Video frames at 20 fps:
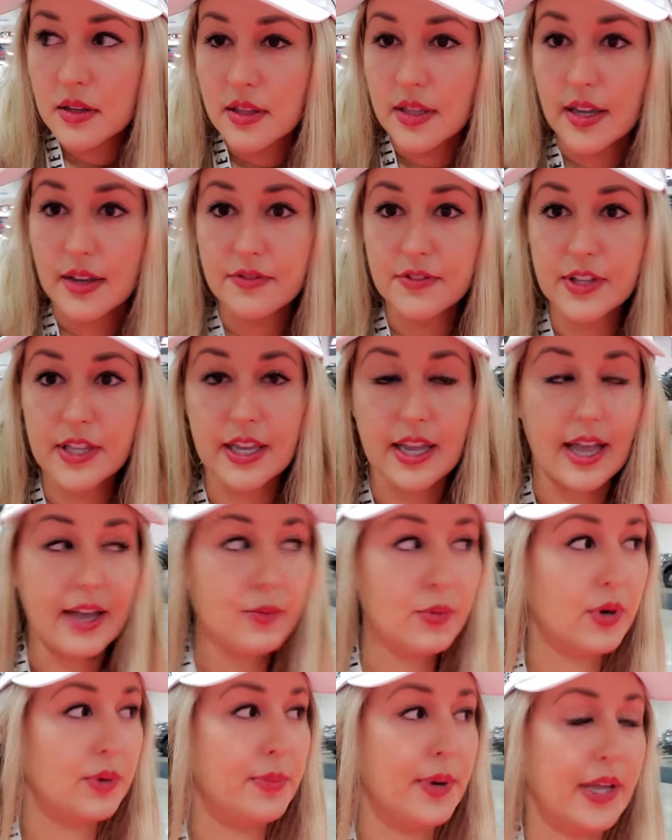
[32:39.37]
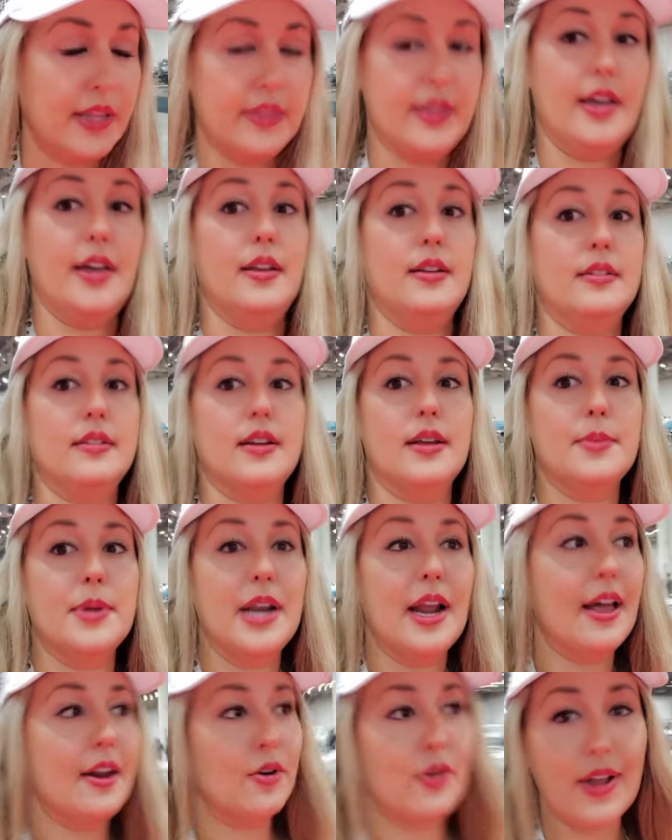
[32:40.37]
Like, I feel like I would have bought that. I
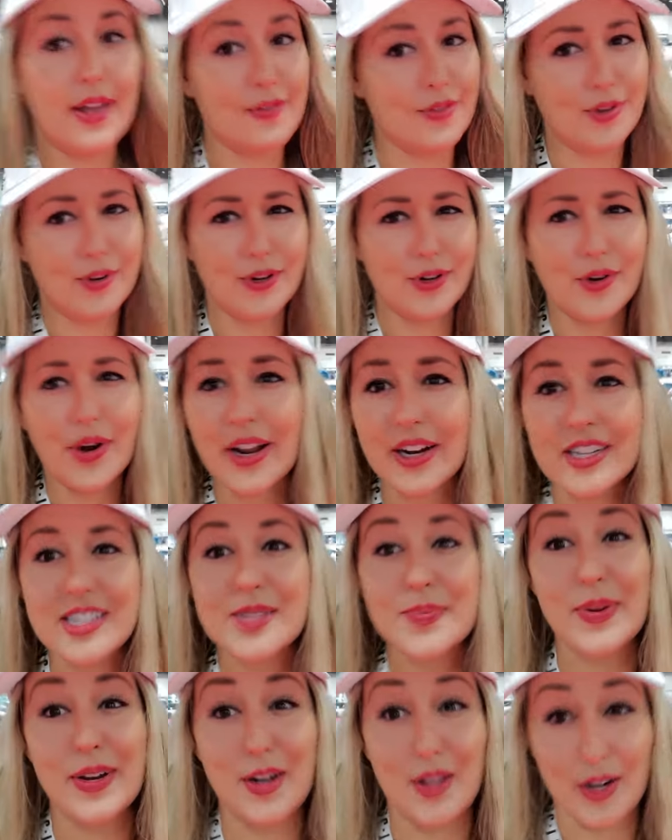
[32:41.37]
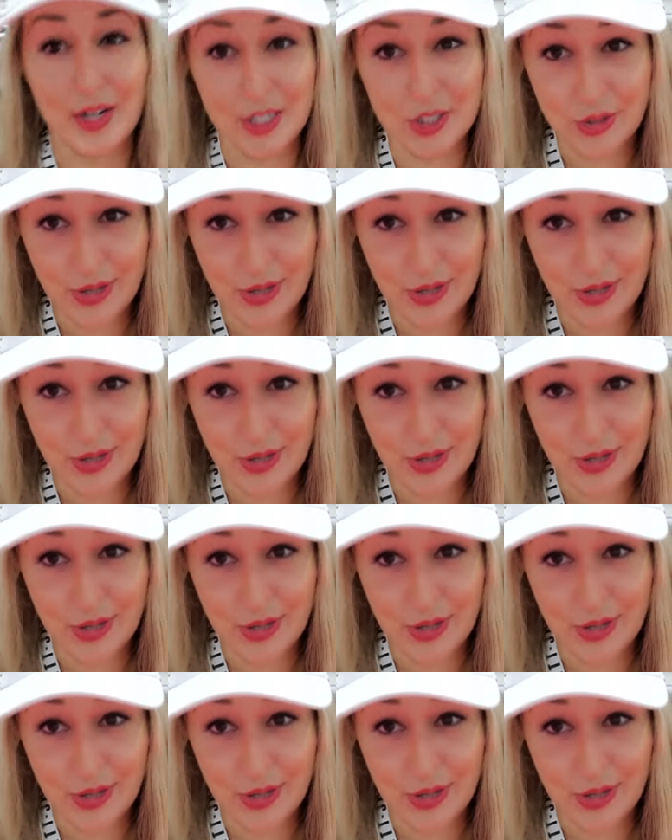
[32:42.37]
mean, I don't have 30 grand to spend on a